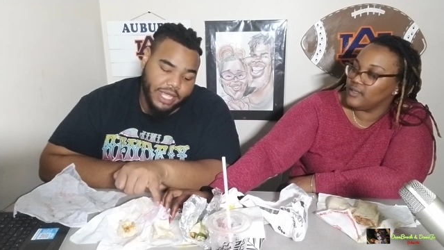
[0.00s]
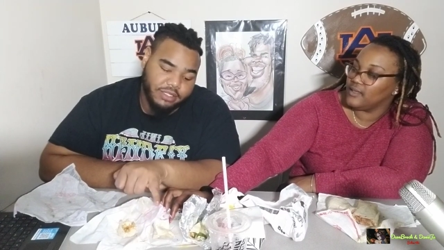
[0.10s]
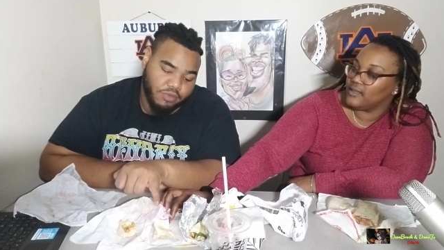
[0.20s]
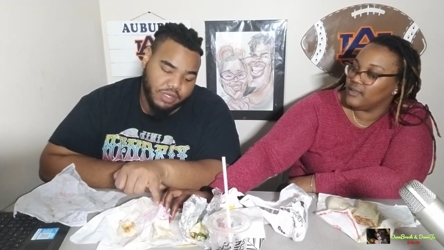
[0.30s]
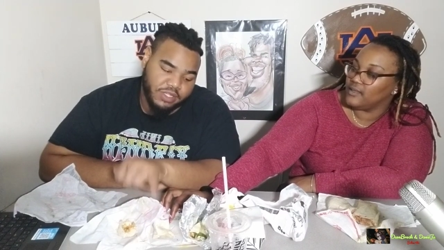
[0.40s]
Speaker 1: a
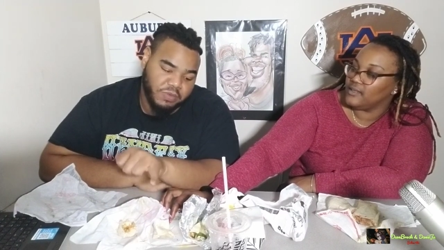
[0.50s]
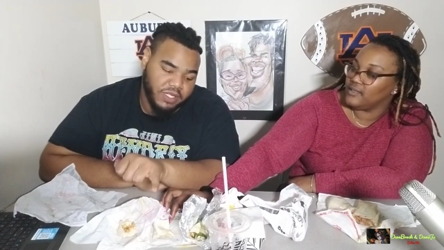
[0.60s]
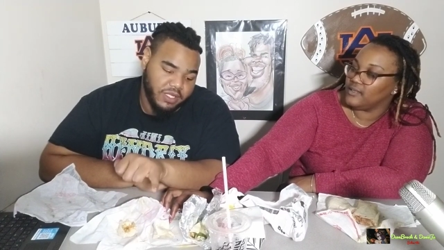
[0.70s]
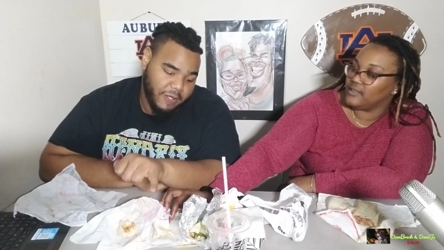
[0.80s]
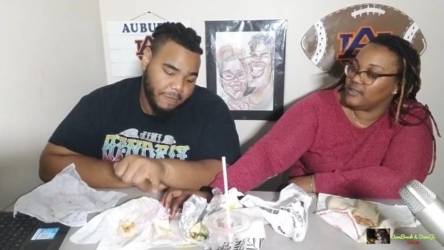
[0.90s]
queso one. That's pretty
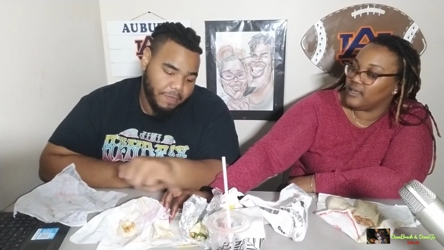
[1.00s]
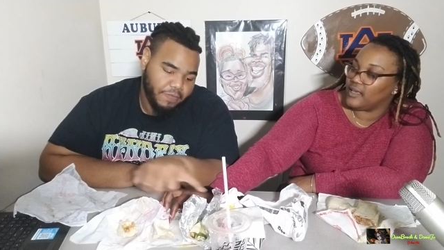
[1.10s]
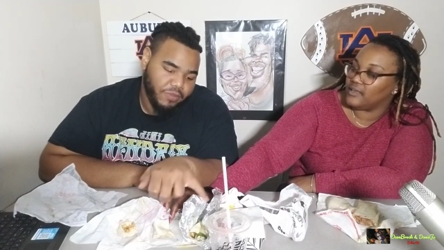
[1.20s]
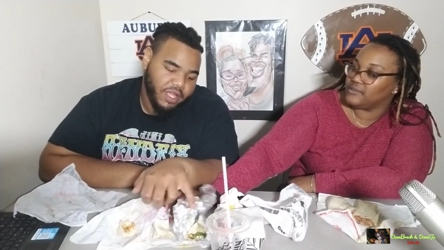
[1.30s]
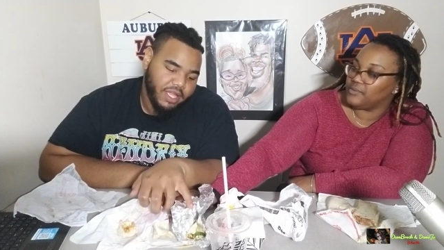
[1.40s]
good.
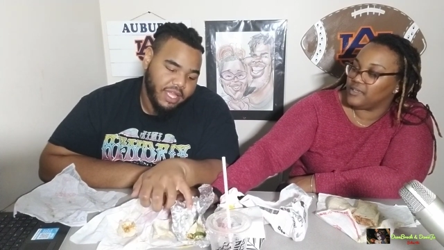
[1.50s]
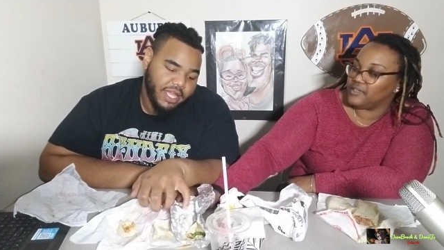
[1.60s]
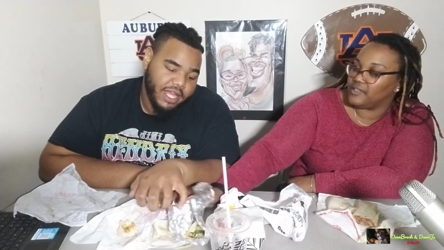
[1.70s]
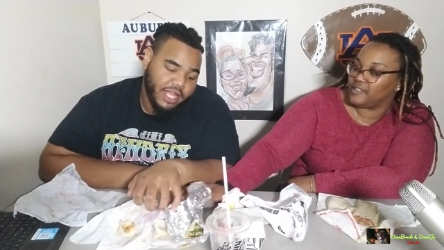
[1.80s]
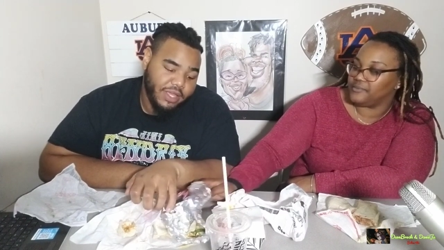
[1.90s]
Yeah, that's pretty
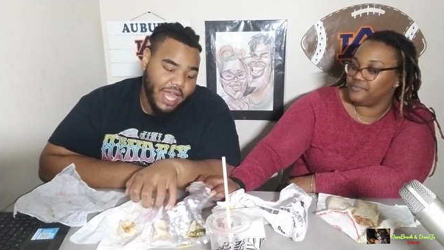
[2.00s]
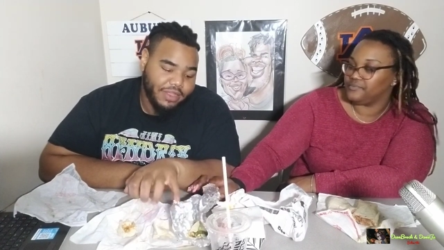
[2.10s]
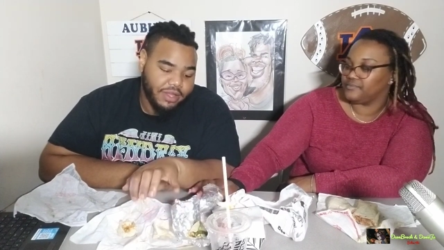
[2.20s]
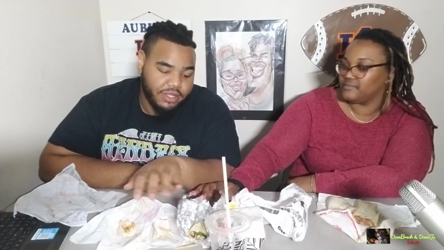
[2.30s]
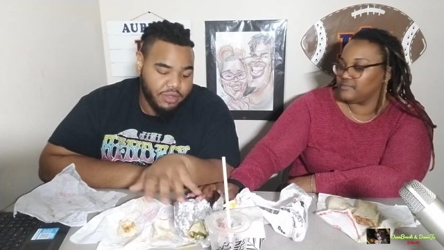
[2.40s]
good. And you got
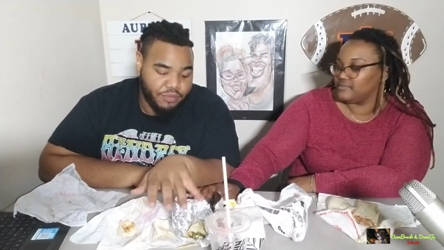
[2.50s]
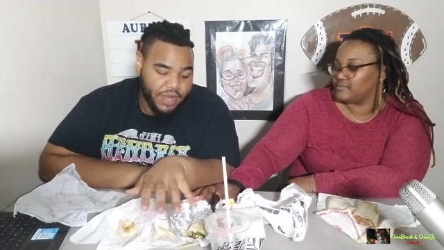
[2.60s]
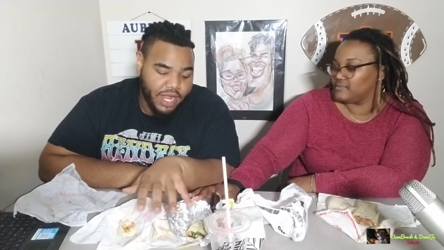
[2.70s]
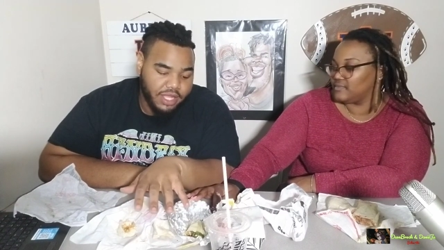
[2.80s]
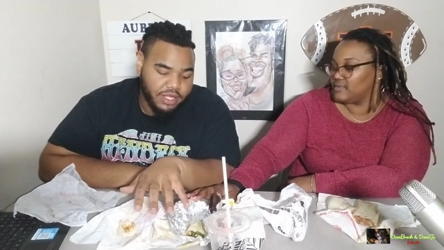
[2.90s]
the the
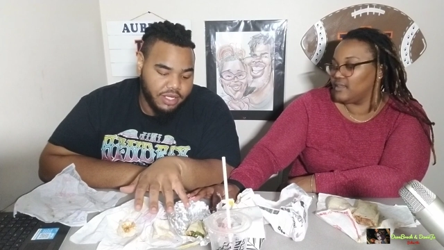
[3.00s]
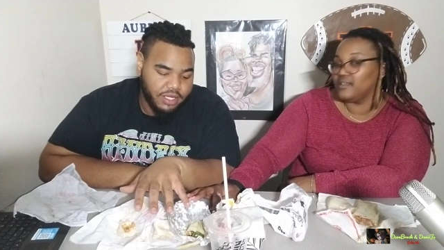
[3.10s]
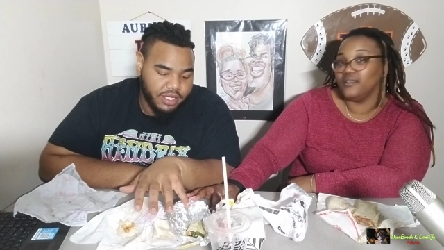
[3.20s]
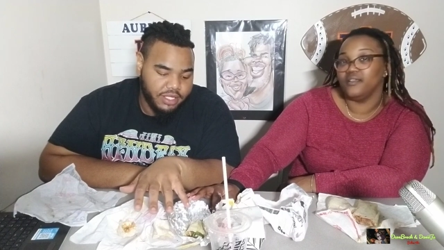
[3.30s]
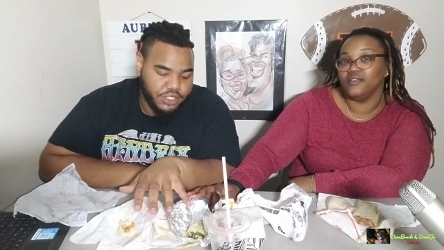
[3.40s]
regular
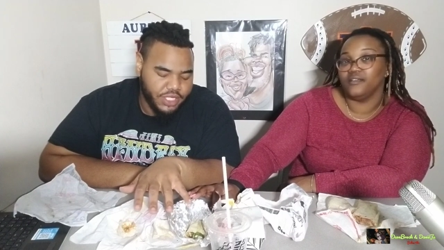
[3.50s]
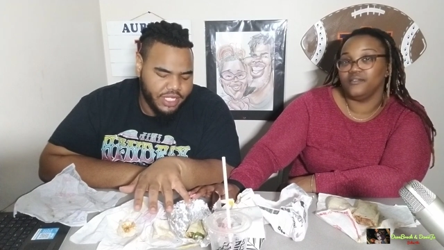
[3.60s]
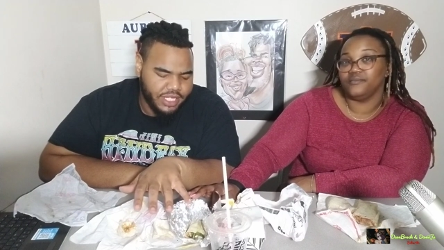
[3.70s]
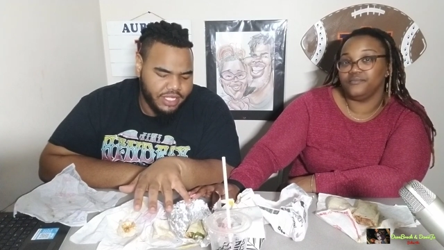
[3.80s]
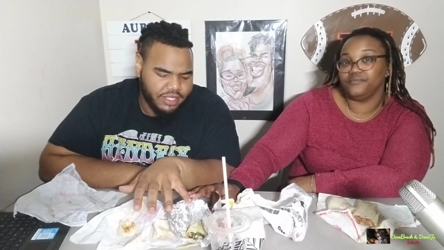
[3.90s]
uh the
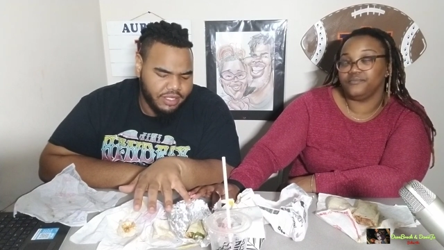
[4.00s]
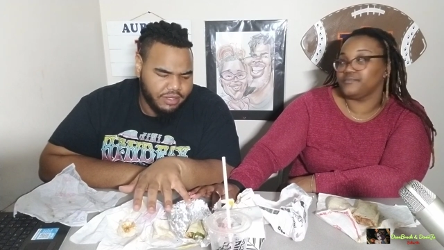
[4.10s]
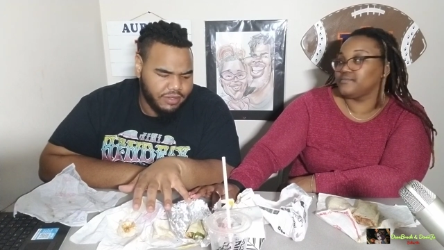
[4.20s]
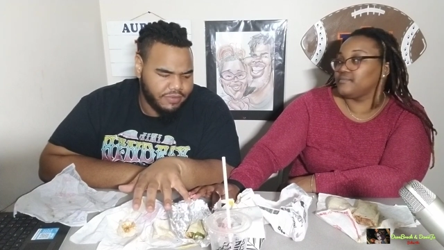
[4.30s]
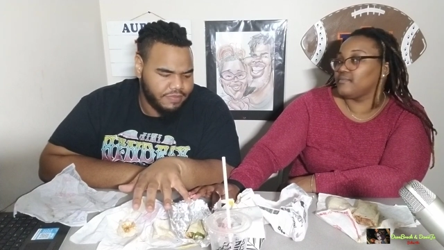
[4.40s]
chicken
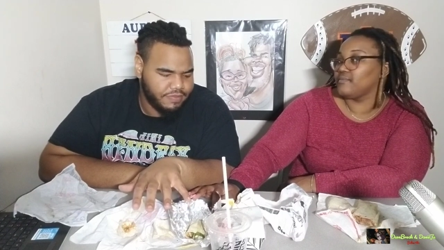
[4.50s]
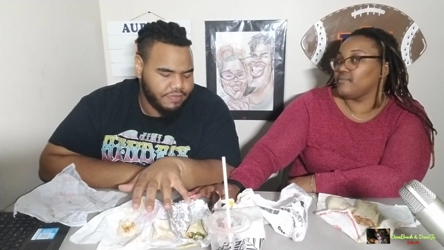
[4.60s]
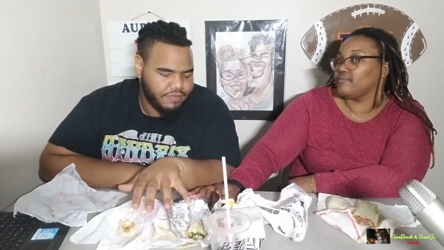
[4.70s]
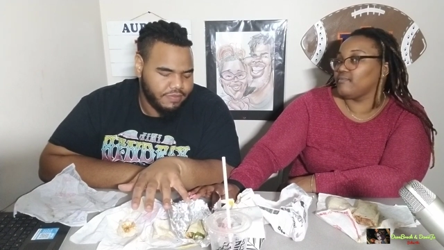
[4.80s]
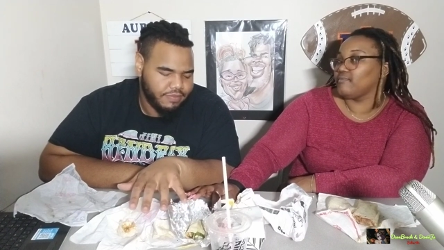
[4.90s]
um
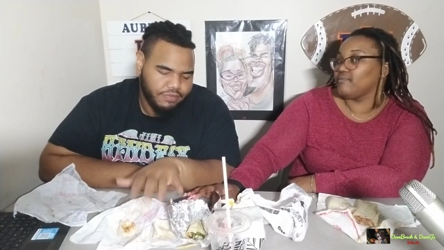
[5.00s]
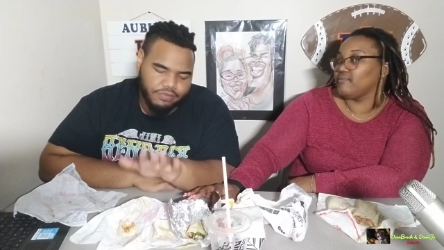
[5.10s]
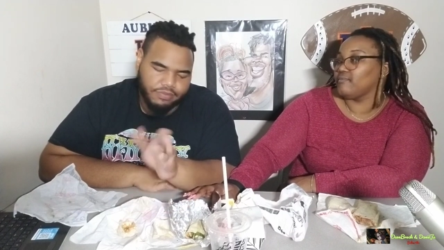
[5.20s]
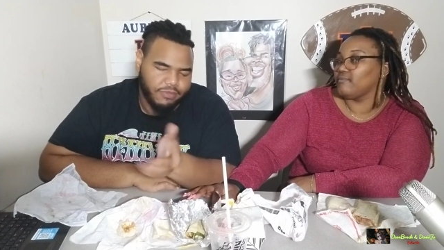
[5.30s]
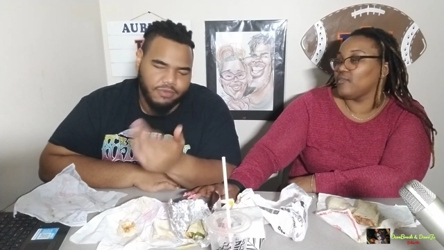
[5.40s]

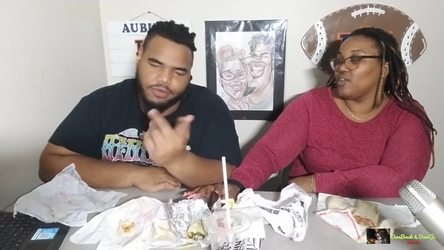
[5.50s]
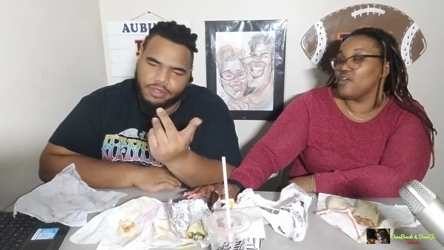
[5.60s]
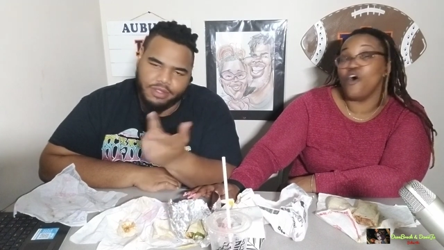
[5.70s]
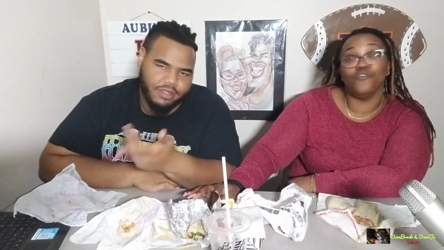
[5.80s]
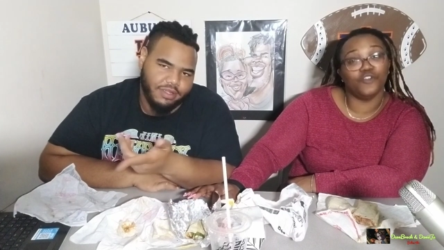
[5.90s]

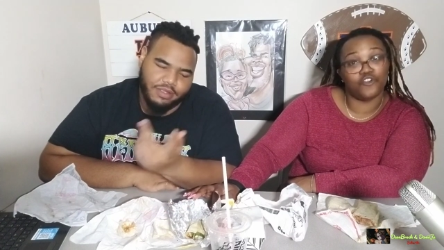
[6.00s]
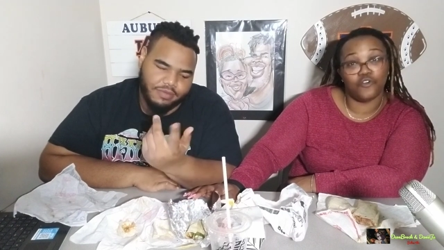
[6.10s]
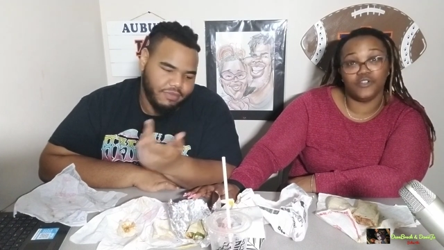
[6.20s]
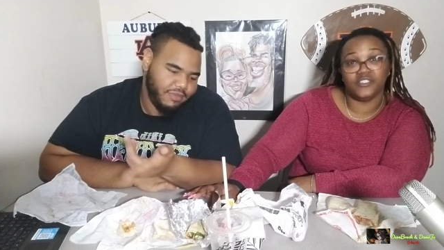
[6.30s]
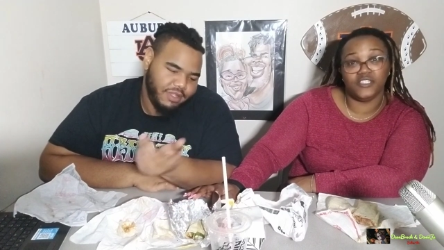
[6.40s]
Speaker 2: on the
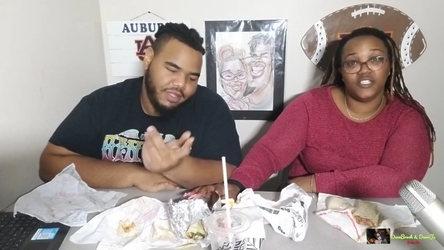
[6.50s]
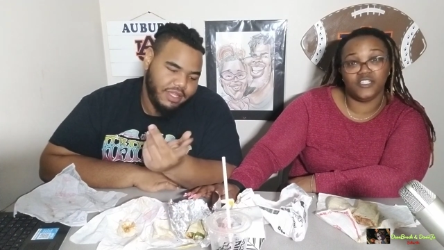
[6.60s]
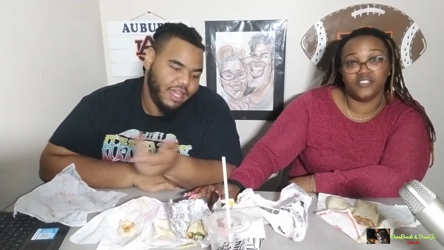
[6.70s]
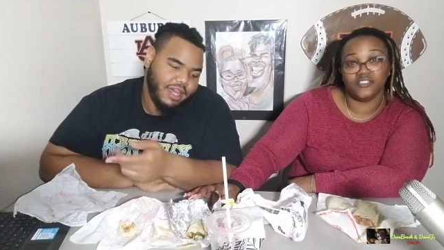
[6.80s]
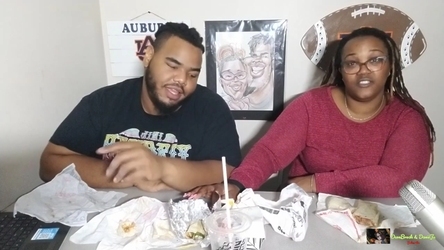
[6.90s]
corn
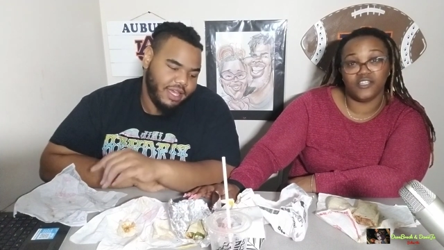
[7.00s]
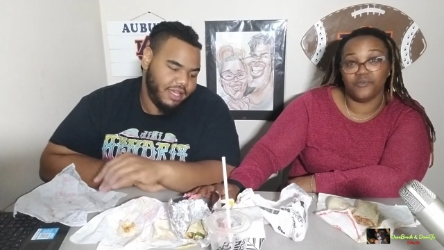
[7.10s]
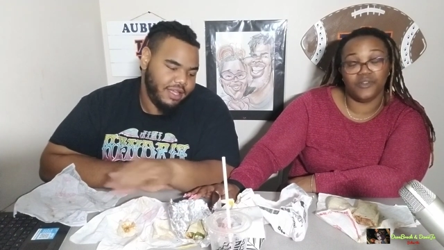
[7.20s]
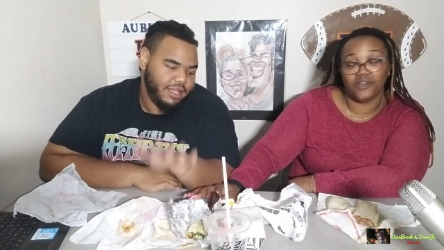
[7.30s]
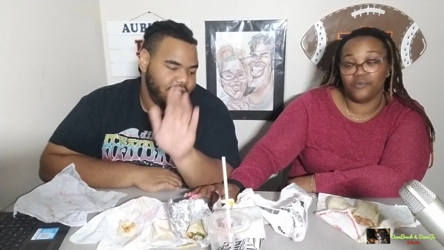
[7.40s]
yeah, yeah. that
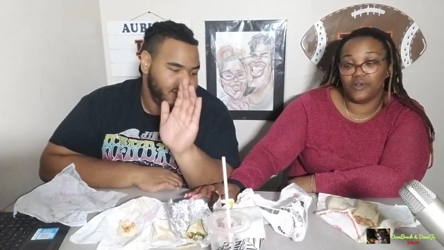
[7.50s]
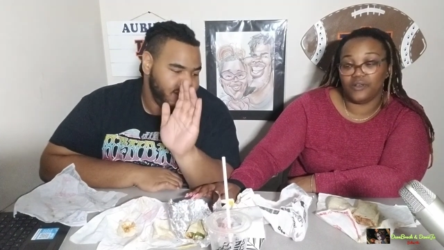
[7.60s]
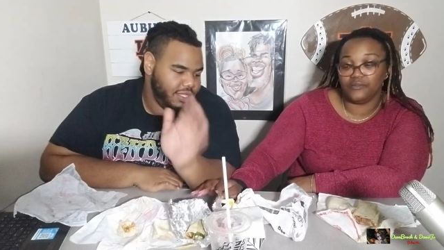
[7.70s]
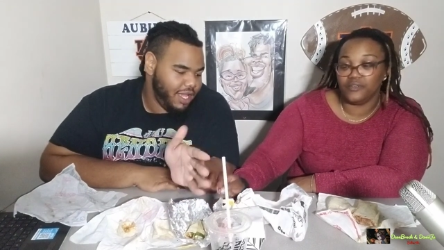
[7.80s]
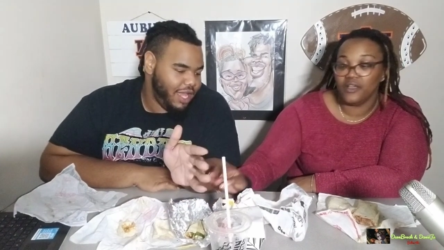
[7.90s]
we don't
Speaker 1: want.